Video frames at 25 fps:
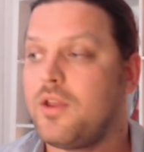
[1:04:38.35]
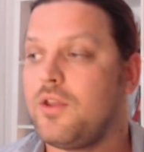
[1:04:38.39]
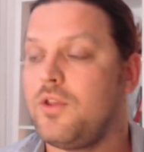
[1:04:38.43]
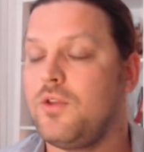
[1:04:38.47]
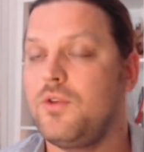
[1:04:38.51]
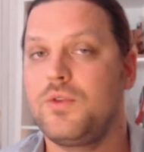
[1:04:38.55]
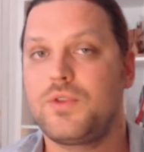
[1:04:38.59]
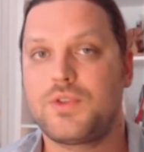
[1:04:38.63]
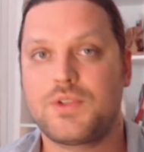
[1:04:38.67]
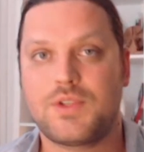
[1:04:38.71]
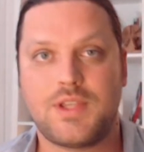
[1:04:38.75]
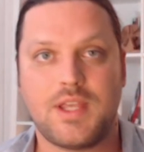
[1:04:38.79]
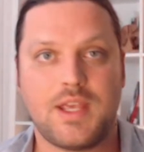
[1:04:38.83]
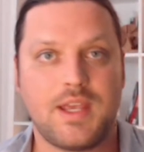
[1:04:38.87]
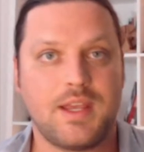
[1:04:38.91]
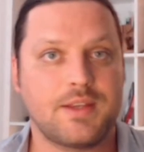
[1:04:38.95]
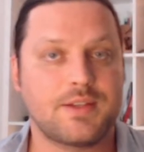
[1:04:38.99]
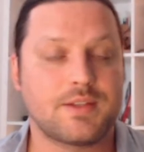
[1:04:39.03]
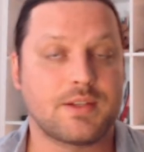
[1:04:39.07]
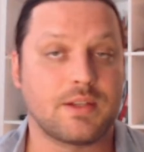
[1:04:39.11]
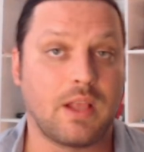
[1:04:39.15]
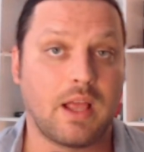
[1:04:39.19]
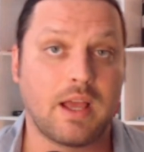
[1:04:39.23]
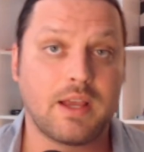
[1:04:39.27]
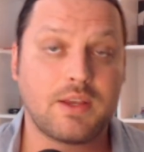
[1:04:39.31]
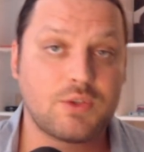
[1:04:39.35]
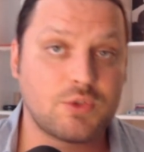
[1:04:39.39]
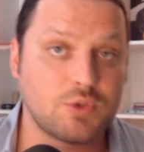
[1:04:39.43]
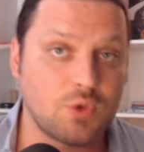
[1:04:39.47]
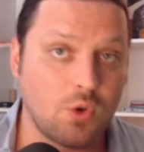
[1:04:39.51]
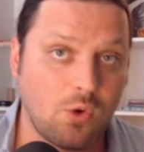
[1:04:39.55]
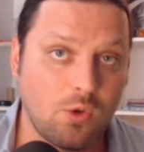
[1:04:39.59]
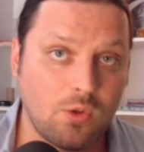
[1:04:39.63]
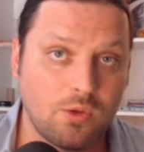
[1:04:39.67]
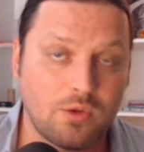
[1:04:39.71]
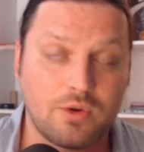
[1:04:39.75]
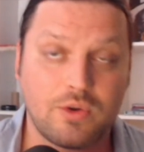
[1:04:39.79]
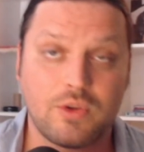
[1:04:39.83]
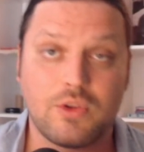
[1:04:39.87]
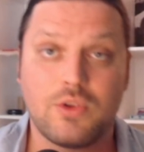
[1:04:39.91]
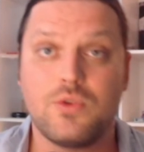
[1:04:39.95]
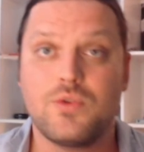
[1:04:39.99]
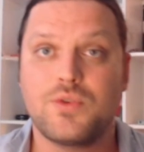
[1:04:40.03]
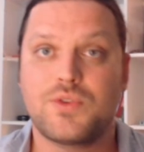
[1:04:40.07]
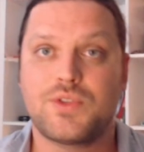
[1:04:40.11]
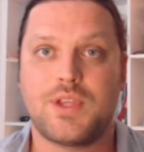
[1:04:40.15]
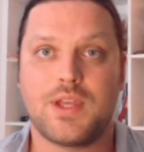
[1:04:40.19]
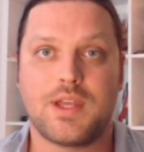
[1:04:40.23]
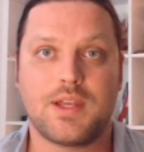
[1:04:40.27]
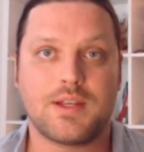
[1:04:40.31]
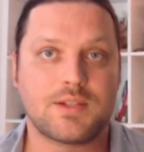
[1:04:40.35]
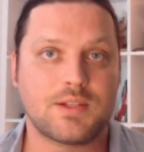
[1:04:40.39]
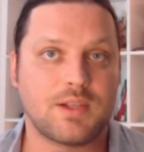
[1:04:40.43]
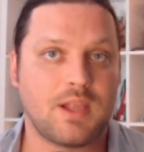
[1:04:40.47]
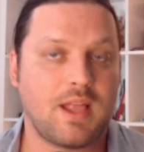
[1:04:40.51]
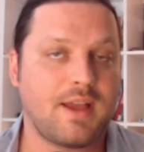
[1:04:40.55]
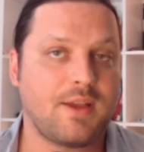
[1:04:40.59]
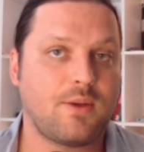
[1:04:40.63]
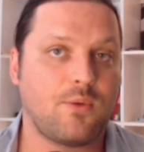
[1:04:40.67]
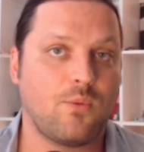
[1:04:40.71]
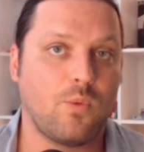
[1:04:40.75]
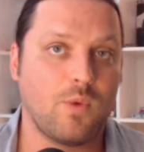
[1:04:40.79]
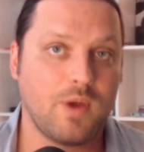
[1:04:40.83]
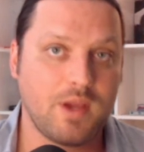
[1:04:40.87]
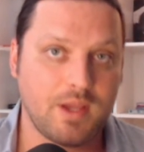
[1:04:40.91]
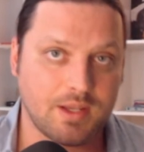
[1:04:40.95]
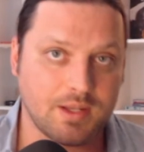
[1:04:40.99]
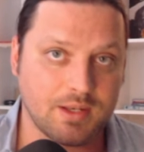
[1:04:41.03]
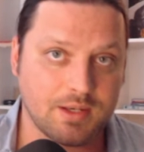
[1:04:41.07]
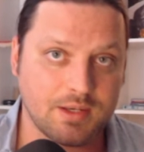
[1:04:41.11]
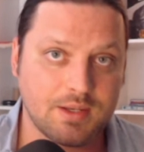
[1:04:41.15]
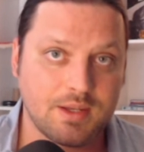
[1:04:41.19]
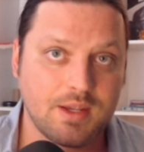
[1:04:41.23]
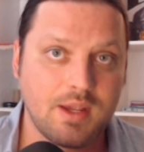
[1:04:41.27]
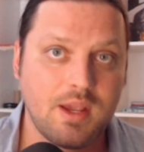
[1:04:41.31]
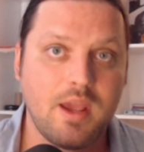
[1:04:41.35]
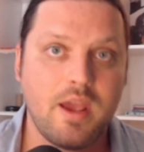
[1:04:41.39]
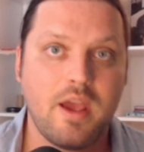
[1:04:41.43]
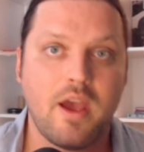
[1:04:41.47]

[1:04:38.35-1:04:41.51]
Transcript: use things like solar, use things like wind,